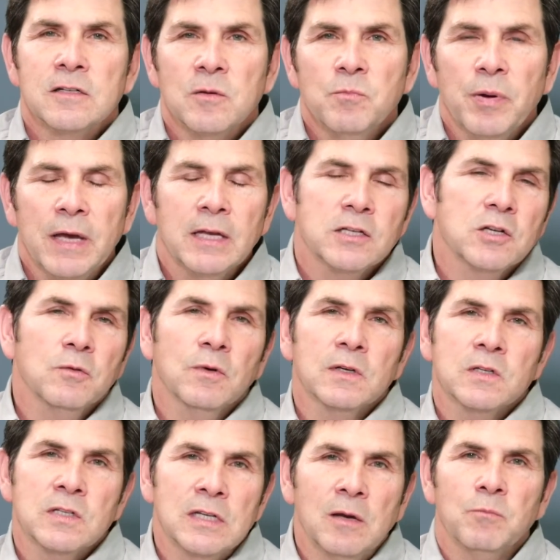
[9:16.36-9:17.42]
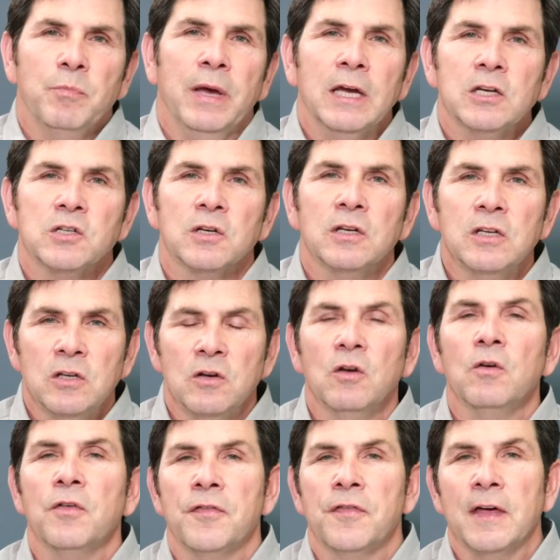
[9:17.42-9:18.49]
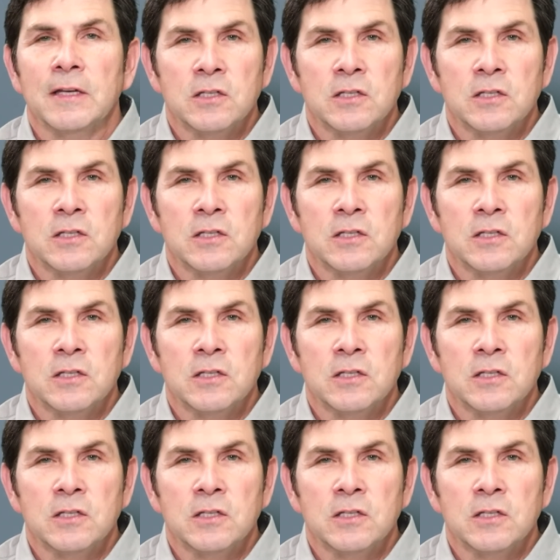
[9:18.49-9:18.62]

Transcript: tempestuous, impatient youth